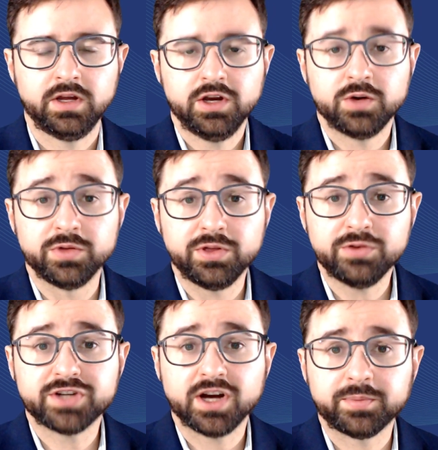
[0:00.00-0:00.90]
With those
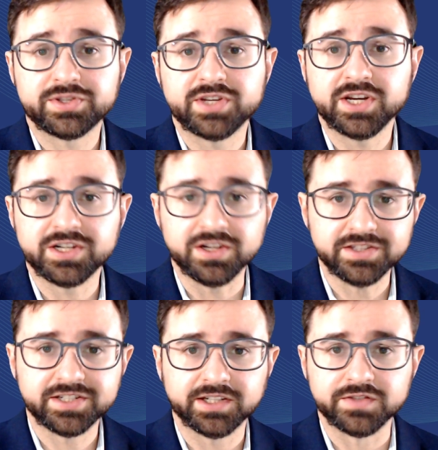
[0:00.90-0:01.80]
compensation
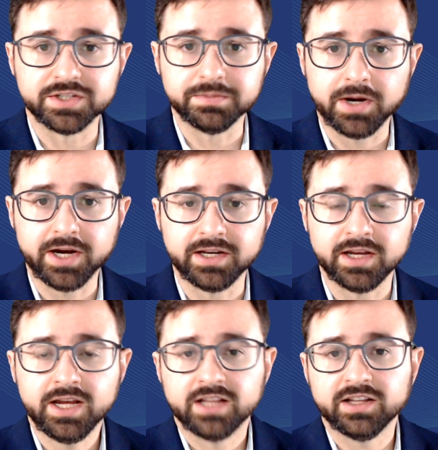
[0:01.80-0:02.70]
incentives in mind,
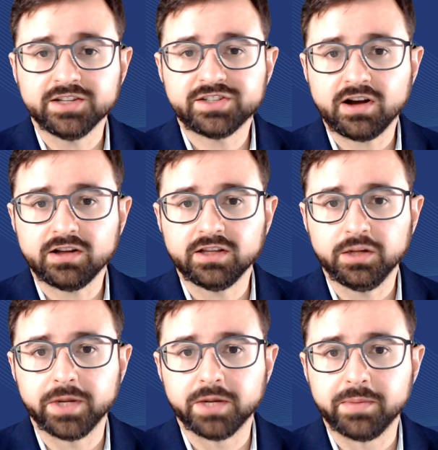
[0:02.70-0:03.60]
let's talk a little
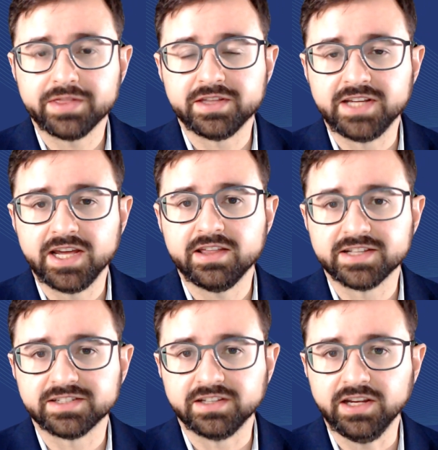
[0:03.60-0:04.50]
bit about the data
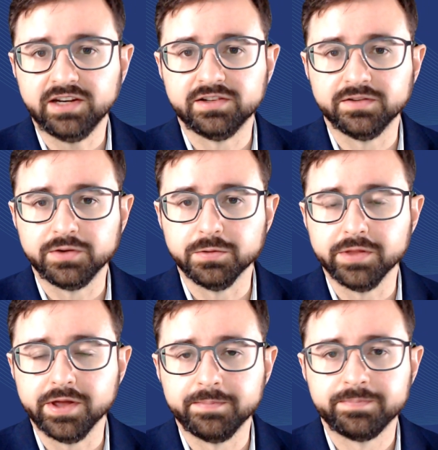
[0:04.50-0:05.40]
that's needed to fuel
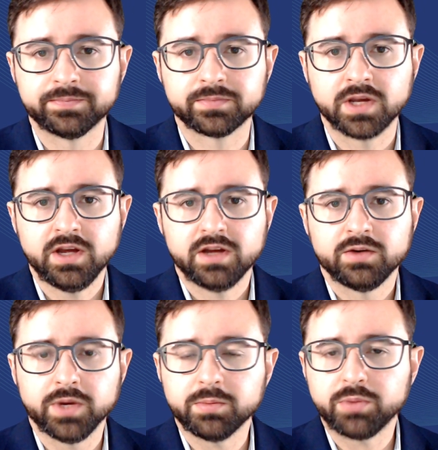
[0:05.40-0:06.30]
them. We
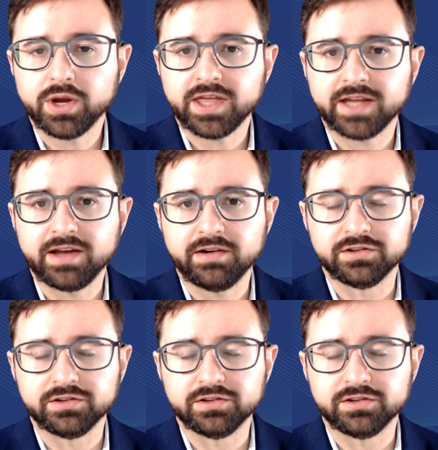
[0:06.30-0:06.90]
can break that down into